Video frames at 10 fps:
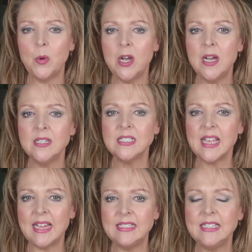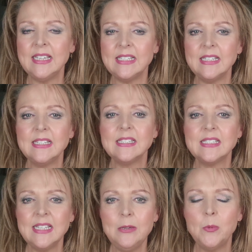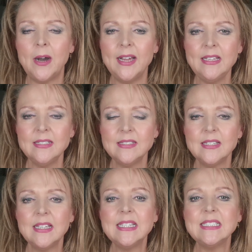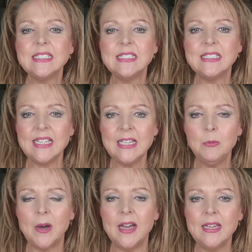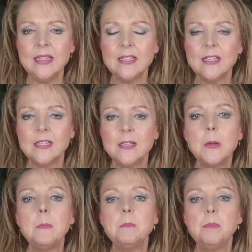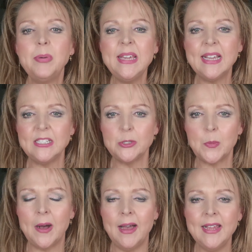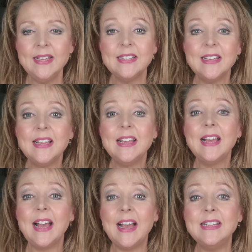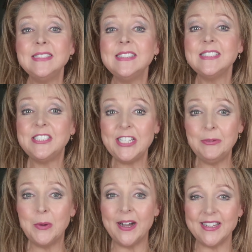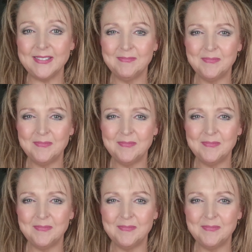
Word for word: Words ending in C Y, T Y, P H Y and G Y.